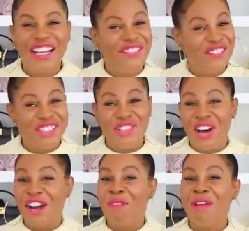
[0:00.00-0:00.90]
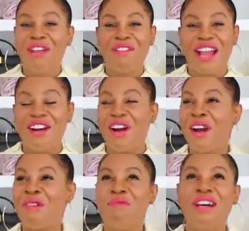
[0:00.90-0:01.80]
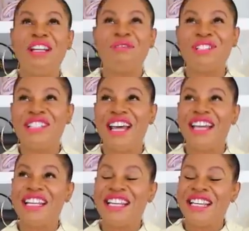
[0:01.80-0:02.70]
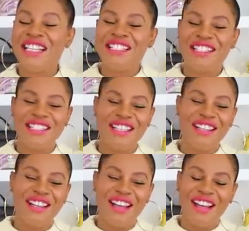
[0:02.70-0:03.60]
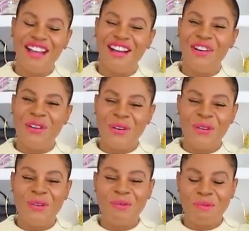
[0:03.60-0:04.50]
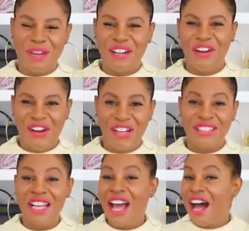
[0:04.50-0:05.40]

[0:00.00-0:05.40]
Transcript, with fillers: It was not on my radar, but it was that instant like, oh my gosh.